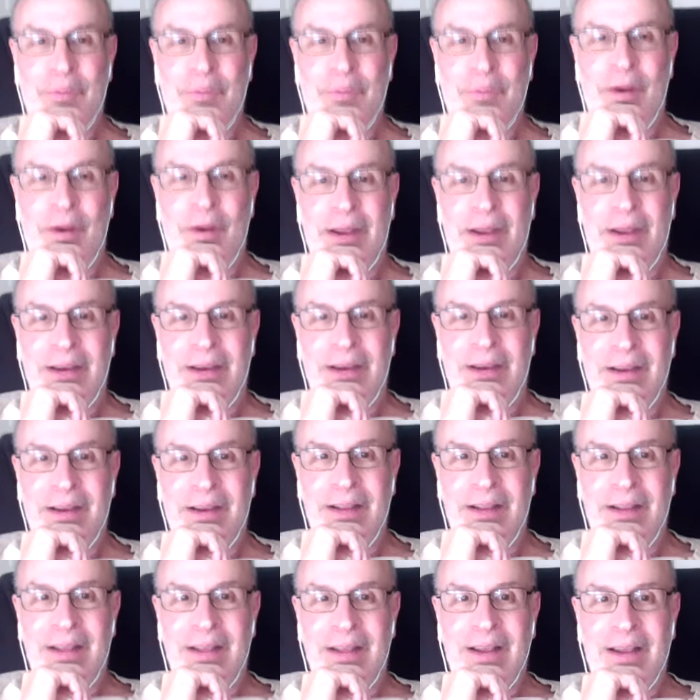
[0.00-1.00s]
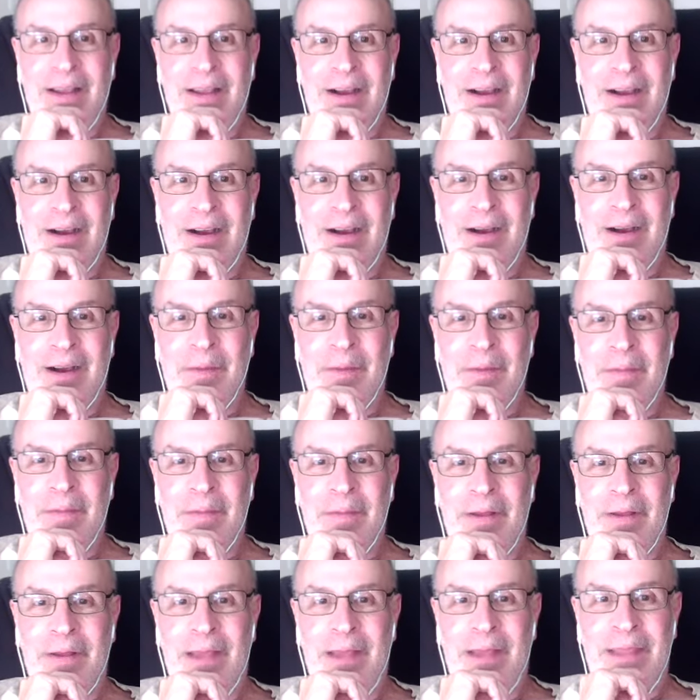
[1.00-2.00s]
One.
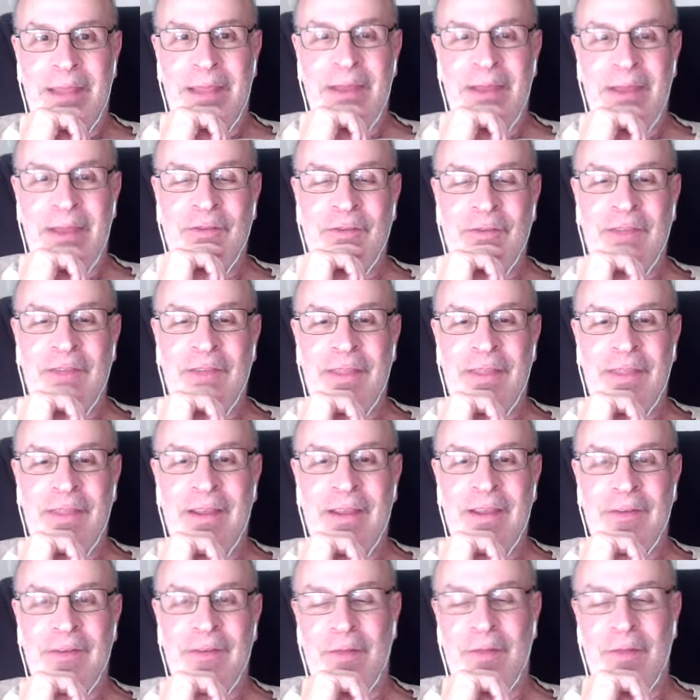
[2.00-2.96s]
And the interesting thing is,